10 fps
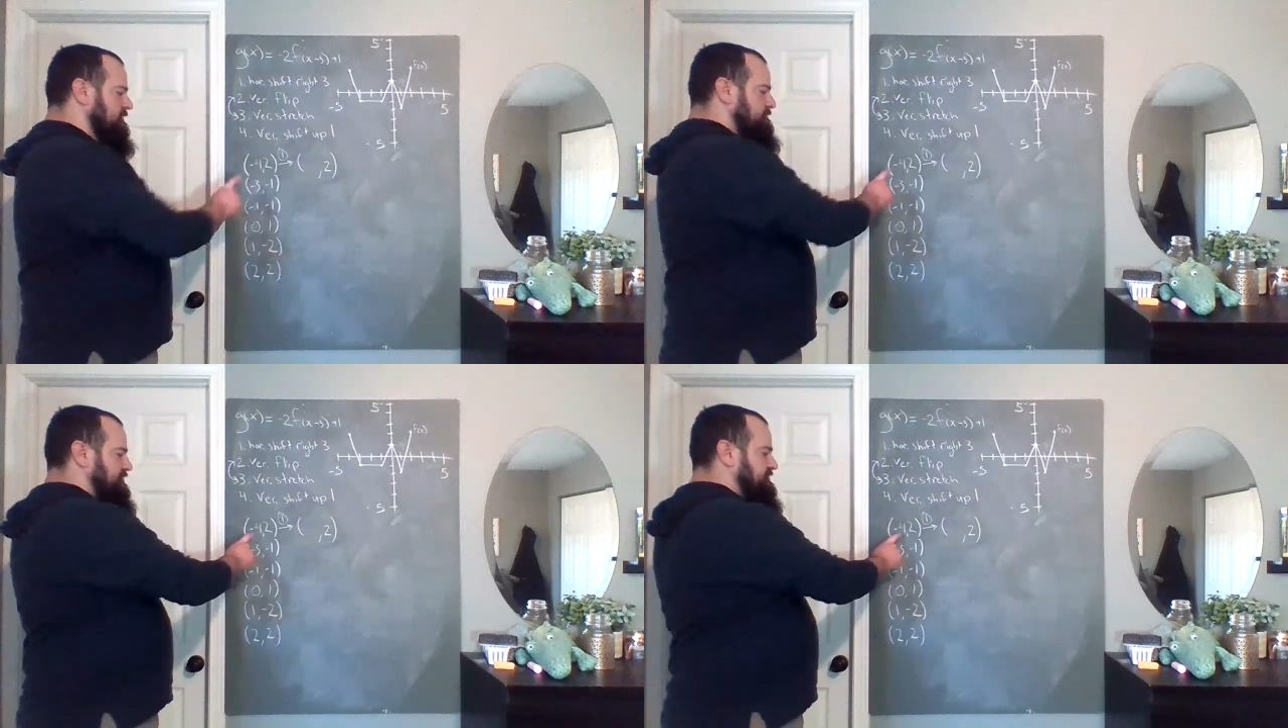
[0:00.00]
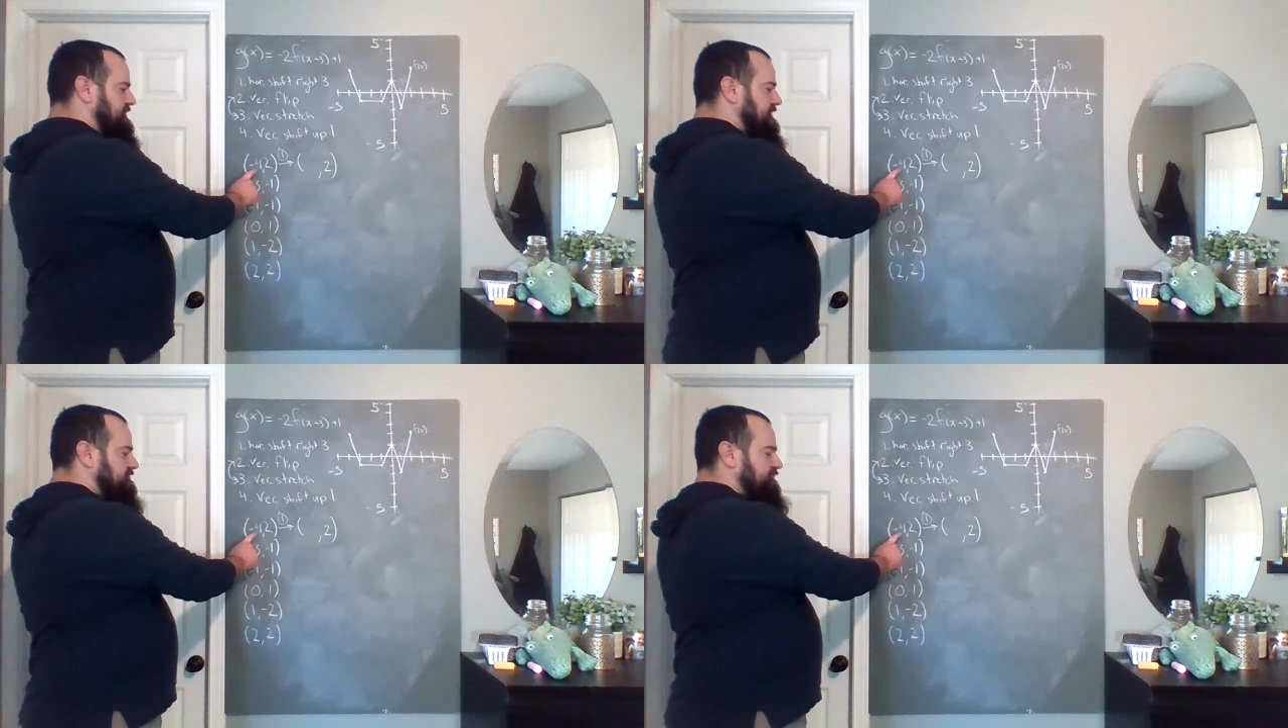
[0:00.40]
But the
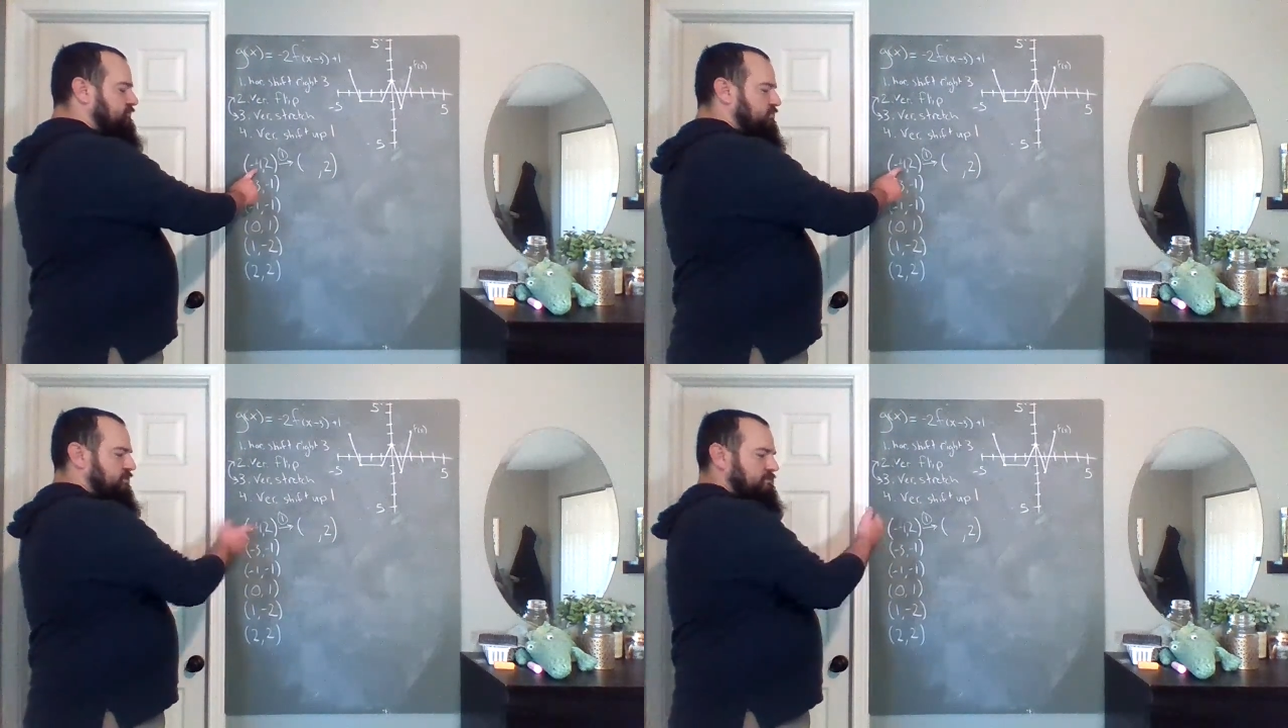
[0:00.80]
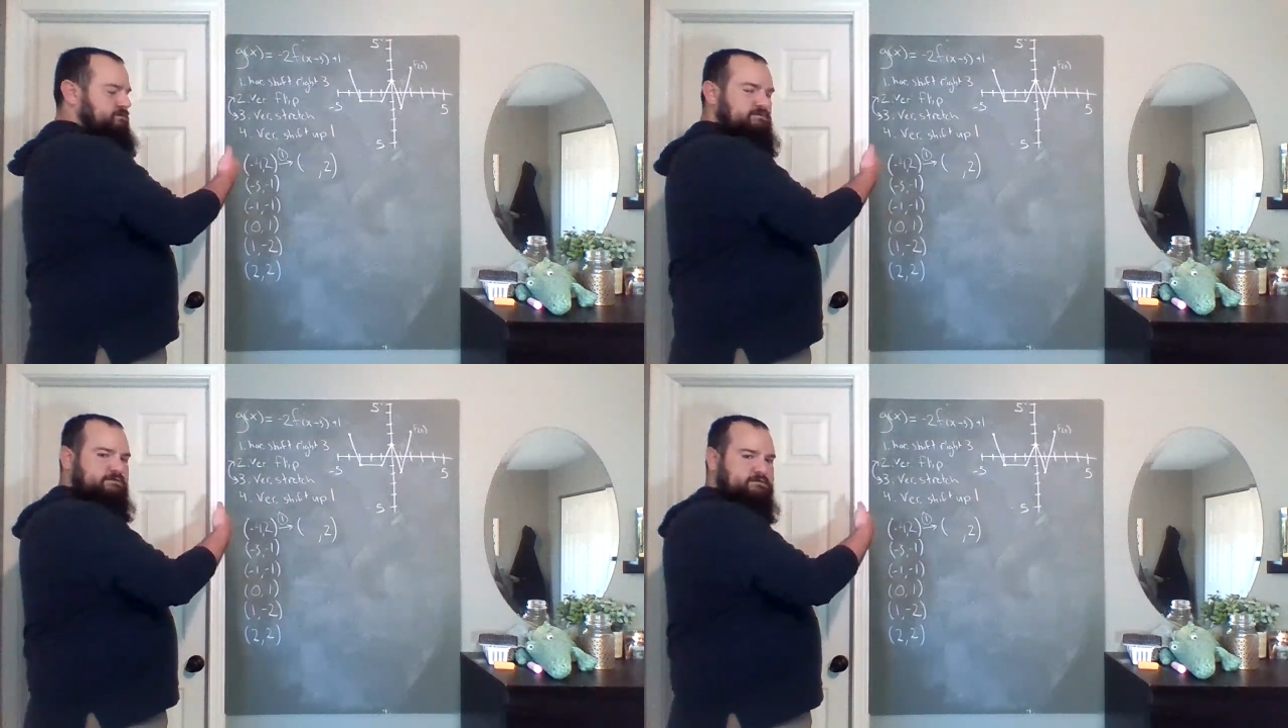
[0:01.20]
negative 4,
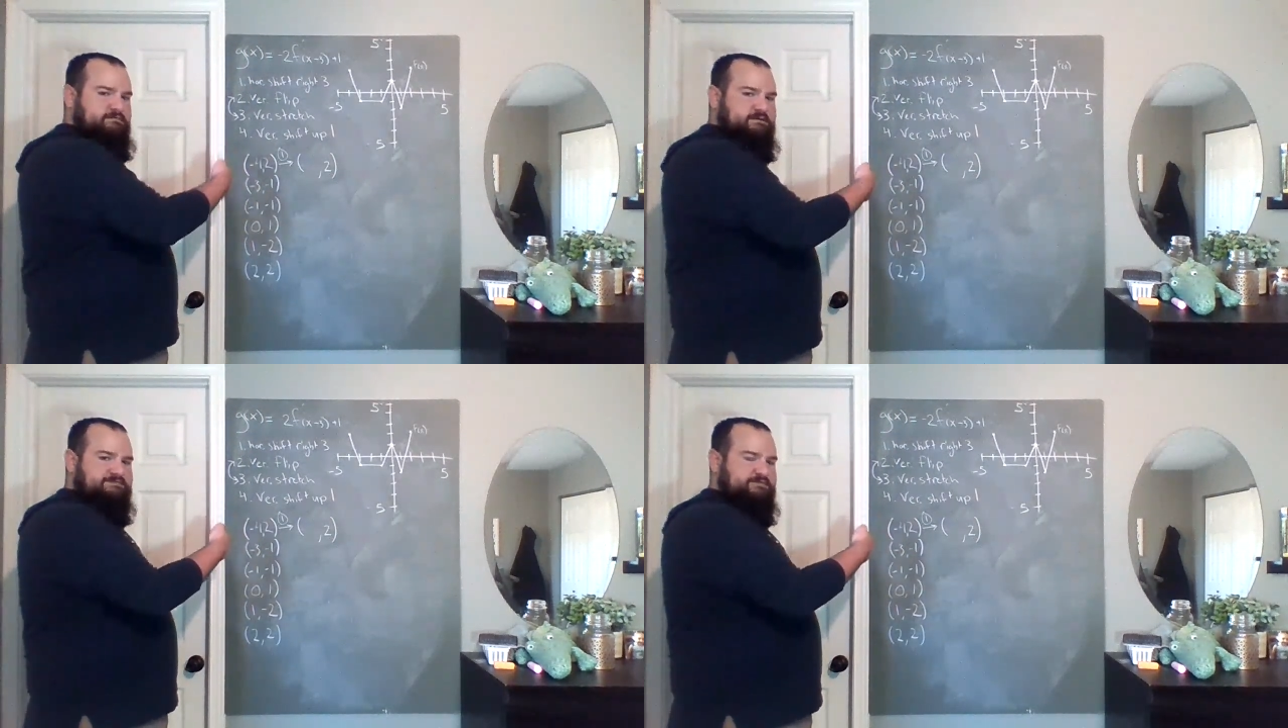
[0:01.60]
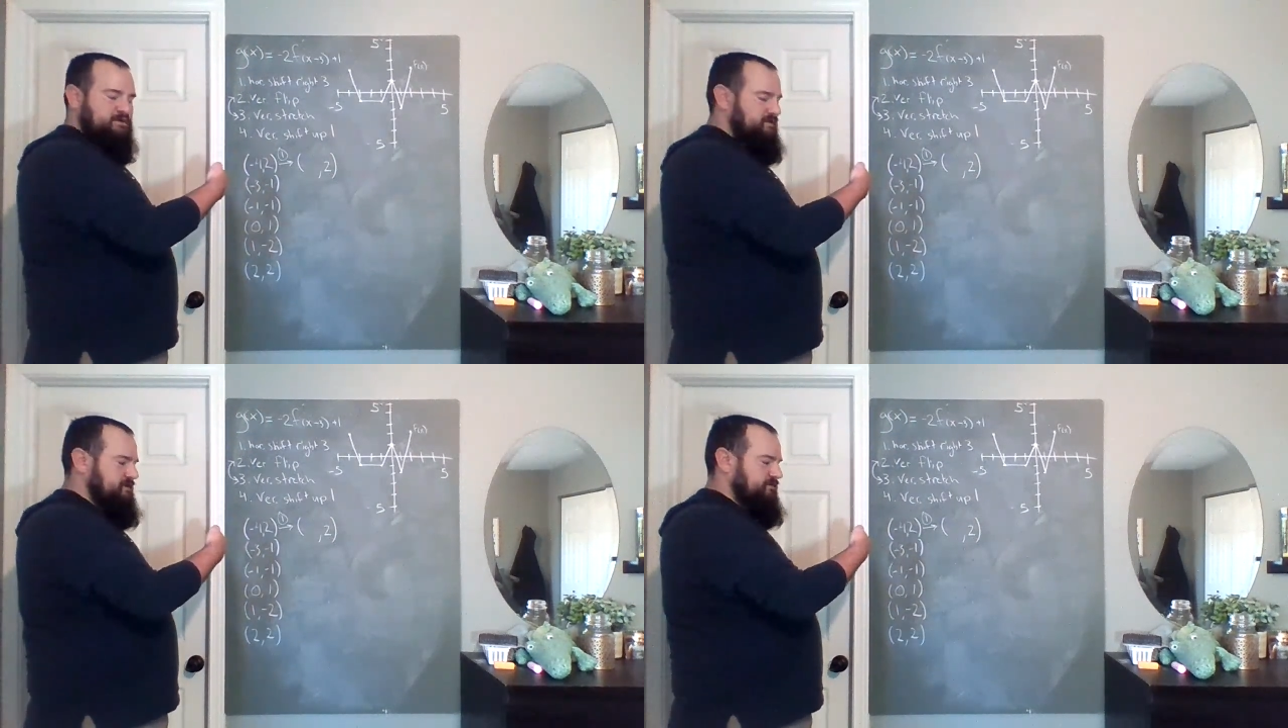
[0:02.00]
if I'm
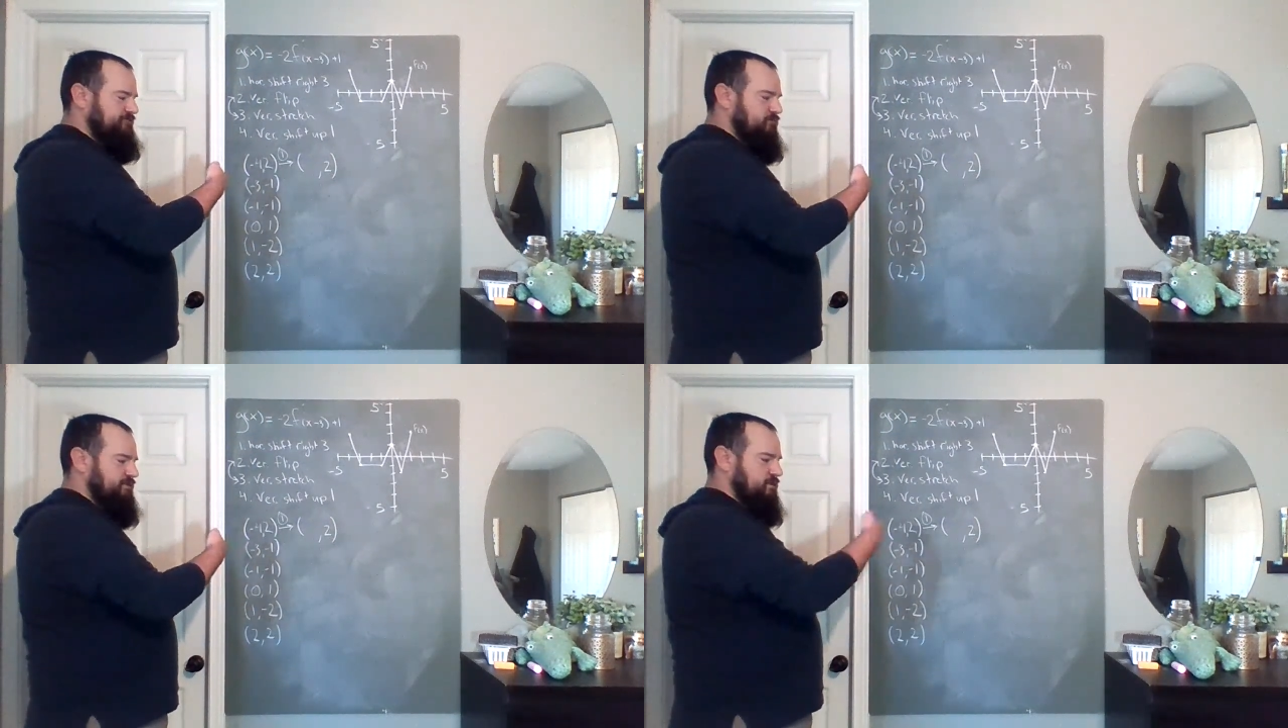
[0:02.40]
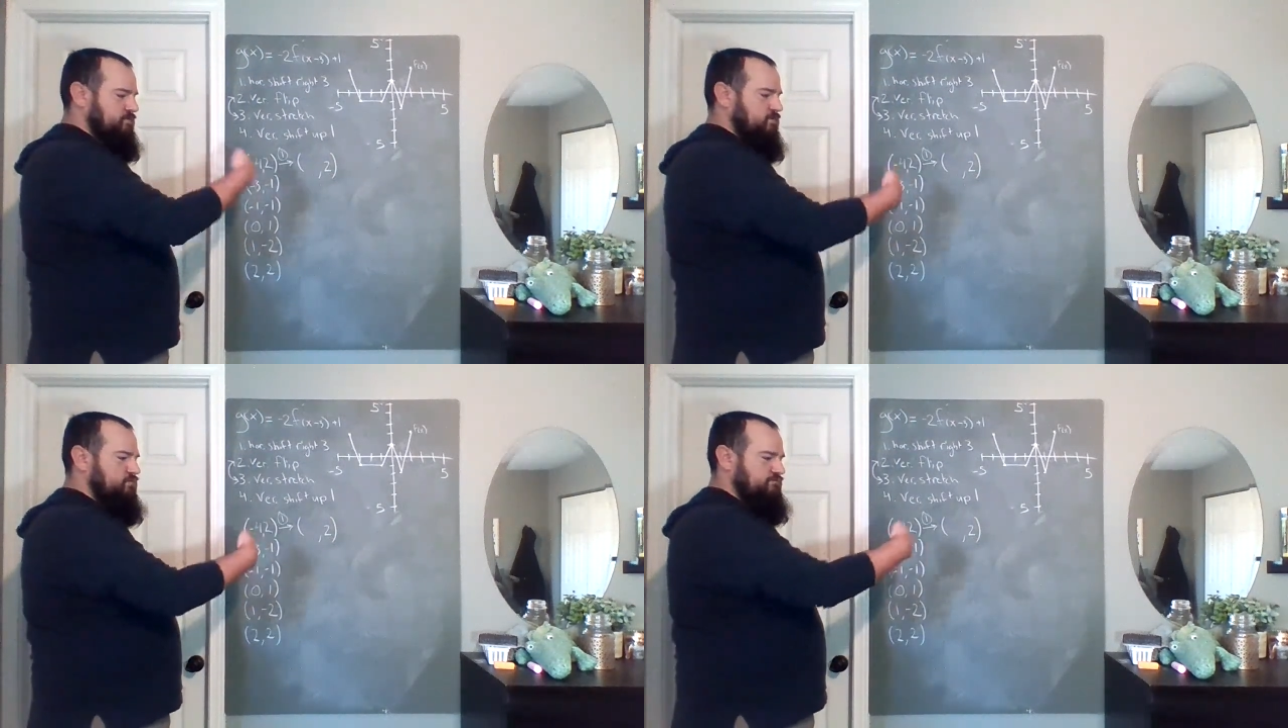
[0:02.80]
at negative 4 and I go
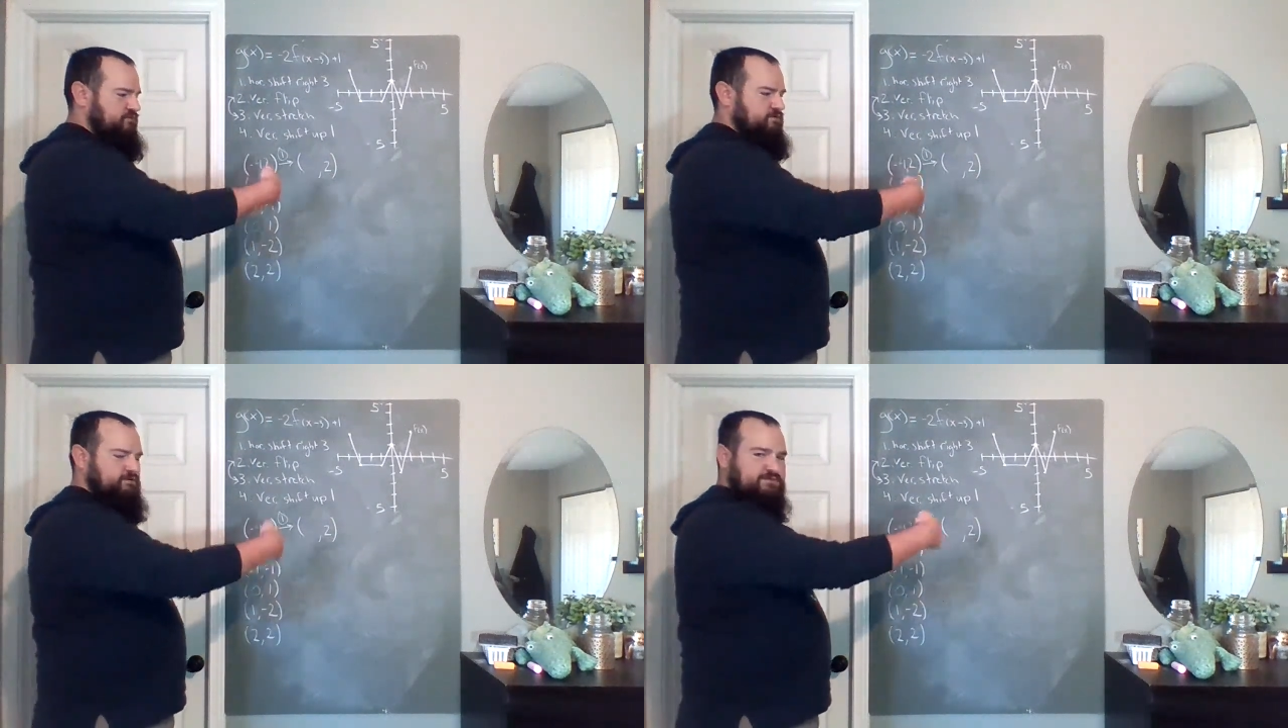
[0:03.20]
over